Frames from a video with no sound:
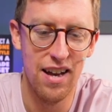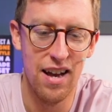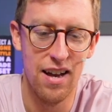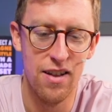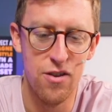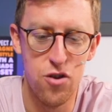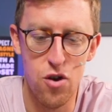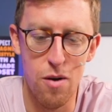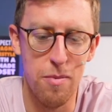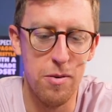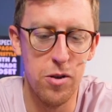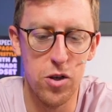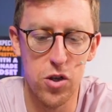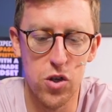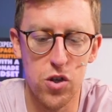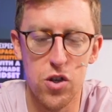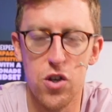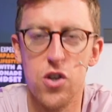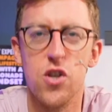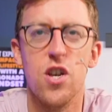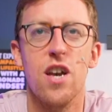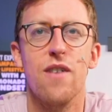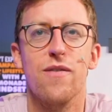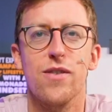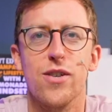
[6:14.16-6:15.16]
Jimmy doesn't
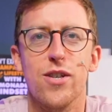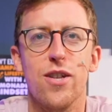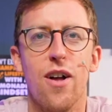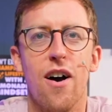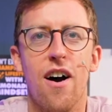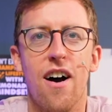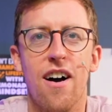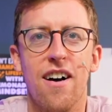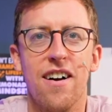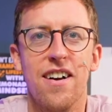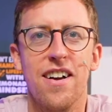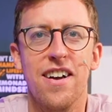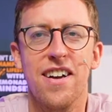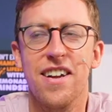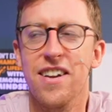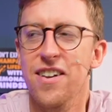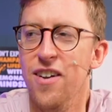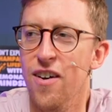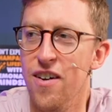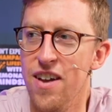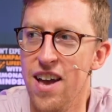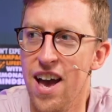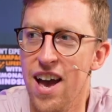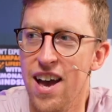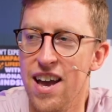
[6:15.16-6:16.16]
deserve a star.
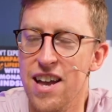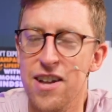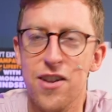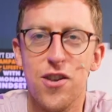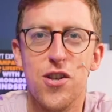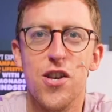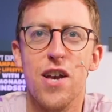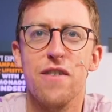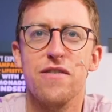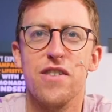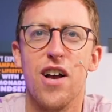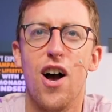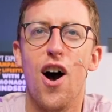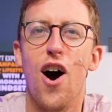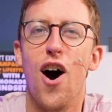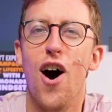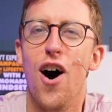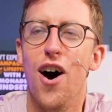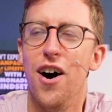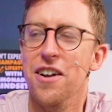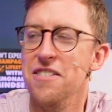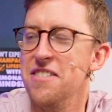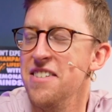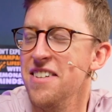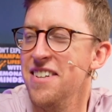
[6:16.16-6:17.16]
Not yet. He deserves a
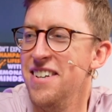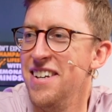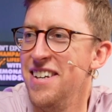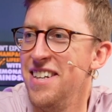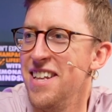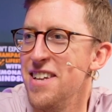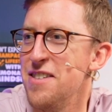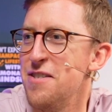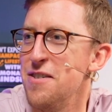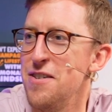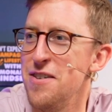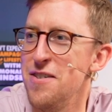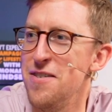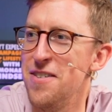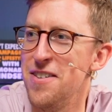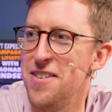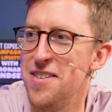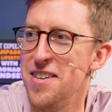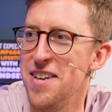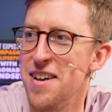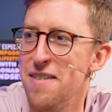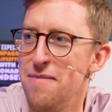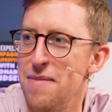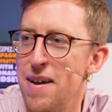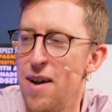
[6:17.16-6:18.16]
heart. That's what you
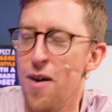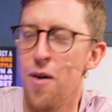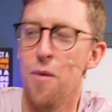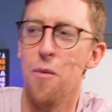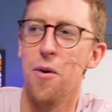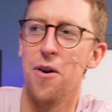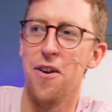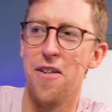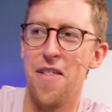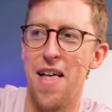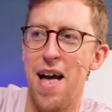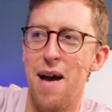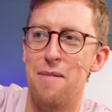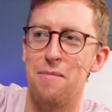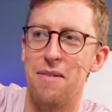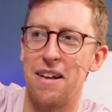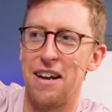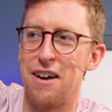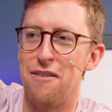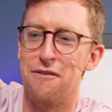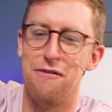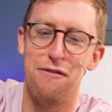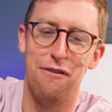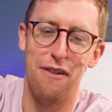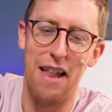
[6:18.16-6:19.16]
deserve, mate. Or one of them, like
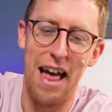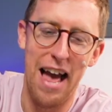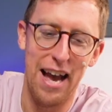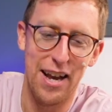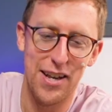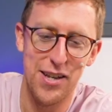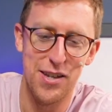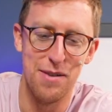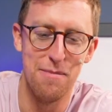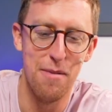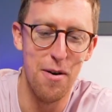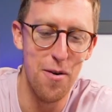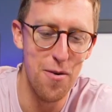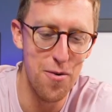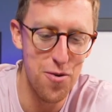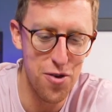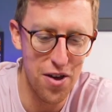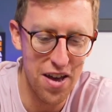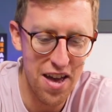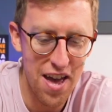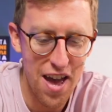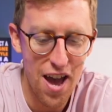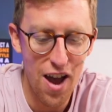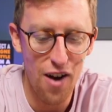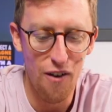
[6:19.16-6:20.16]
a flex emoji,
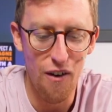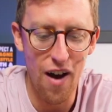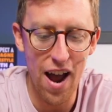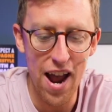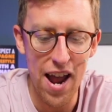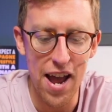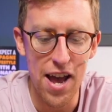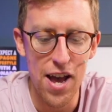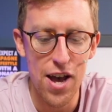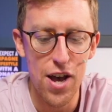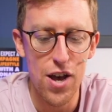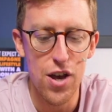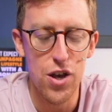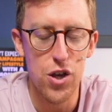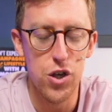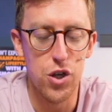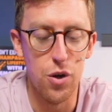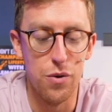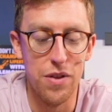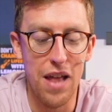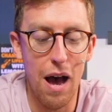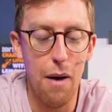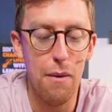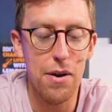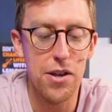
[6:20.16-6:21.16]
right? So
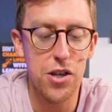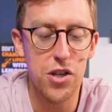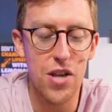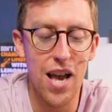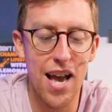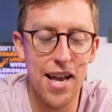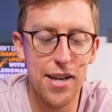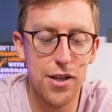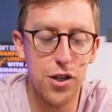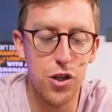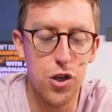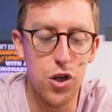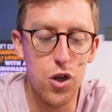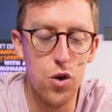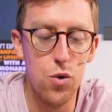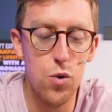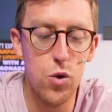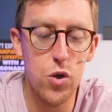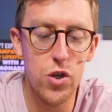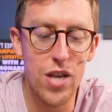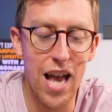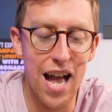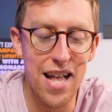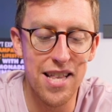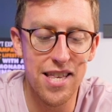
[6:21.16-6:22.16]
now it says, you
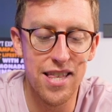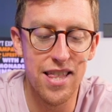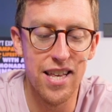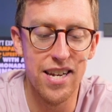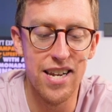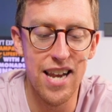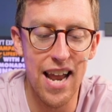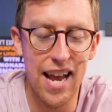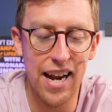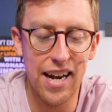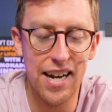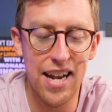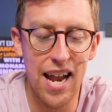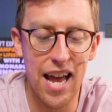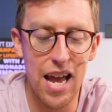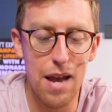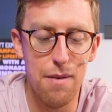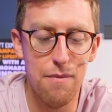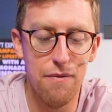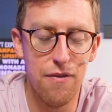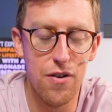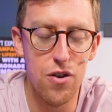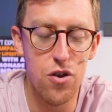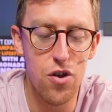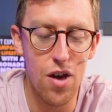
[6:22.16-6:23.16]
set the nickname
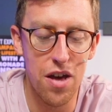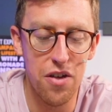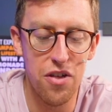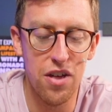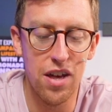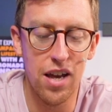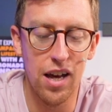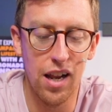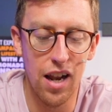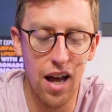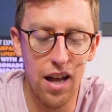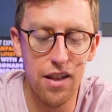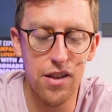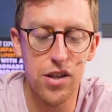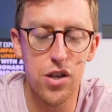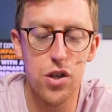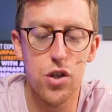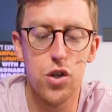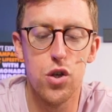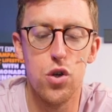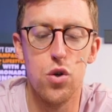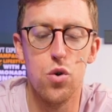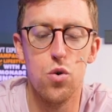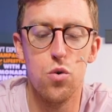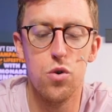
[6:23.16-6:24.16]
for Jessie Gallant
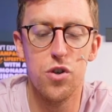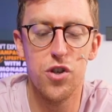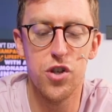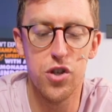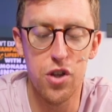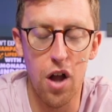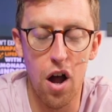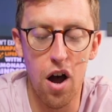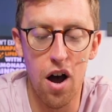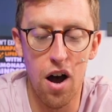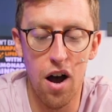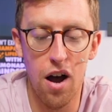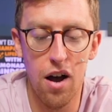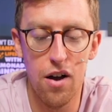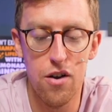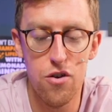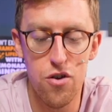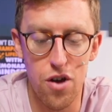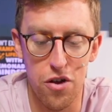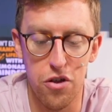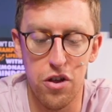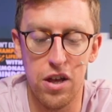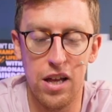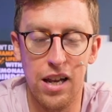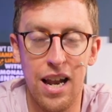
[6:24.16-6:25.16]
to star
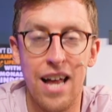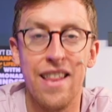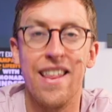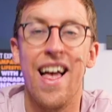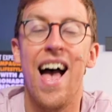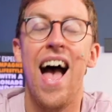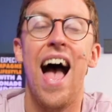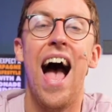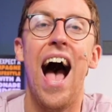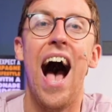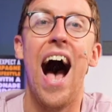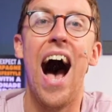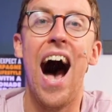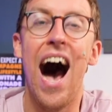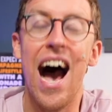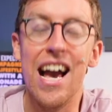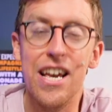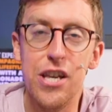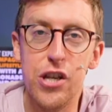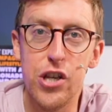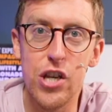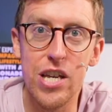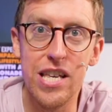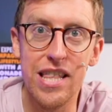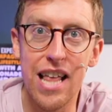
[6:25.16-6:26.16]
Jessie Gallant. I
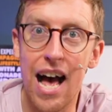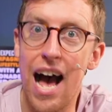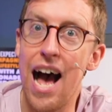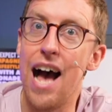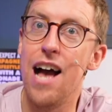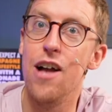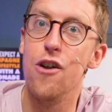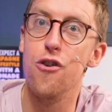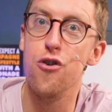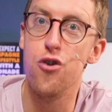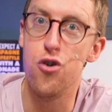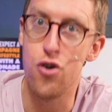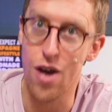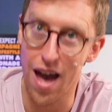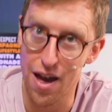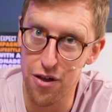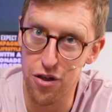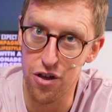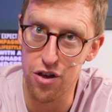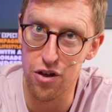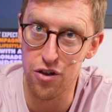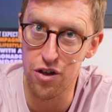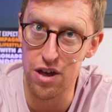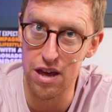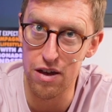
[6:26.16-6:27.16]
see that,
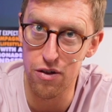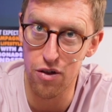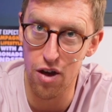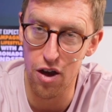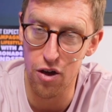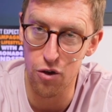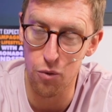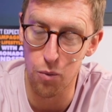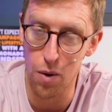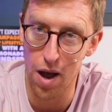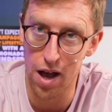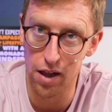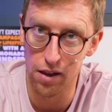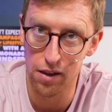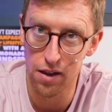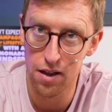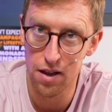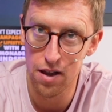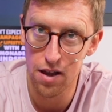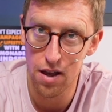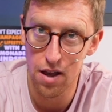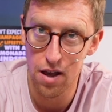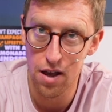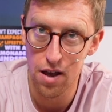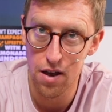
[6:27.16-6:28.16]
Jessie sees it as well,
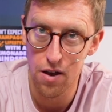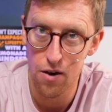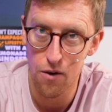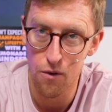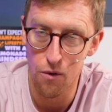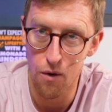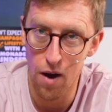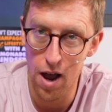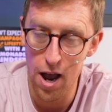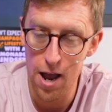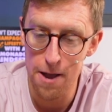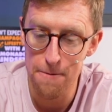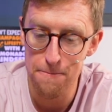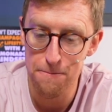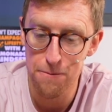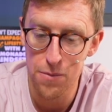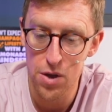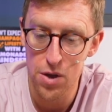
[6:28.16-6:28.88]
right?